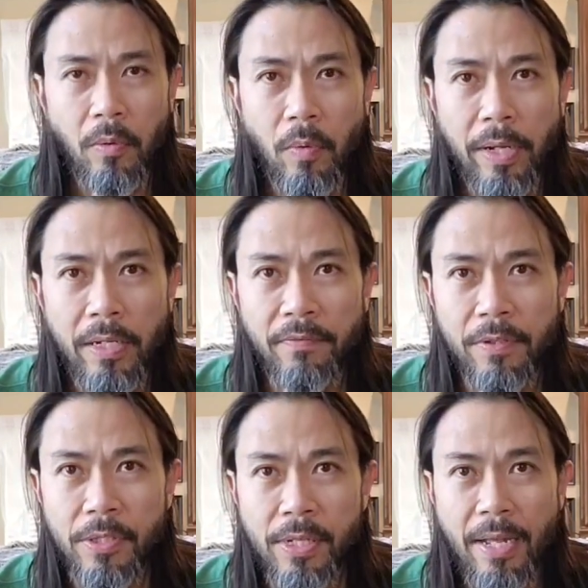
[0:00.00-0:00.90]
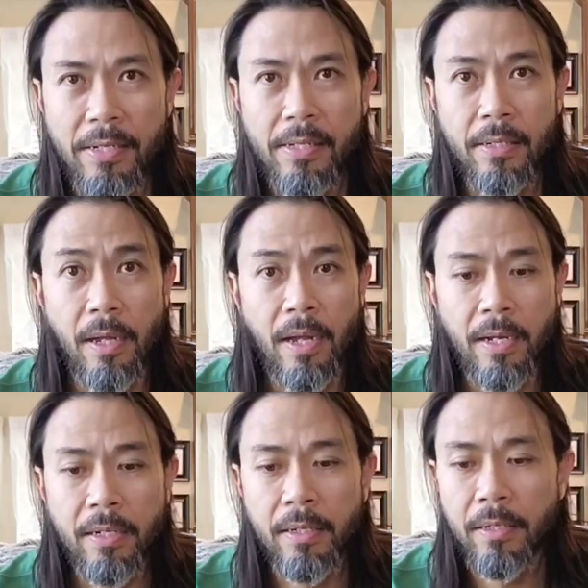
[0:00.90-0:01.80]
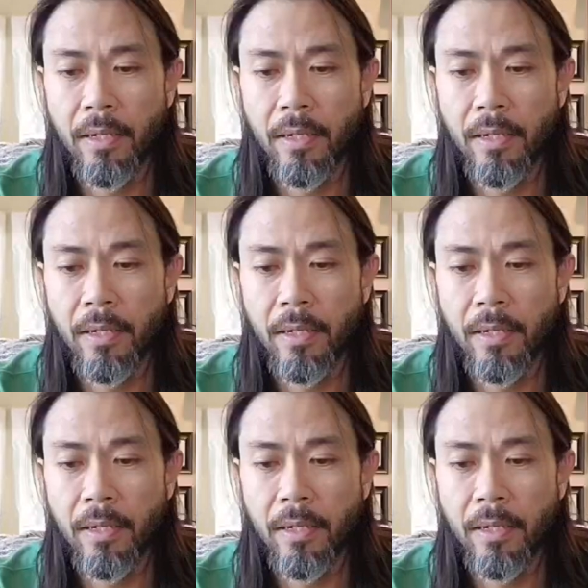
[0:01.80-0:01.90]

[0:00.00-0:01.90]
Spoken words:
it went, or if they're just out of stock.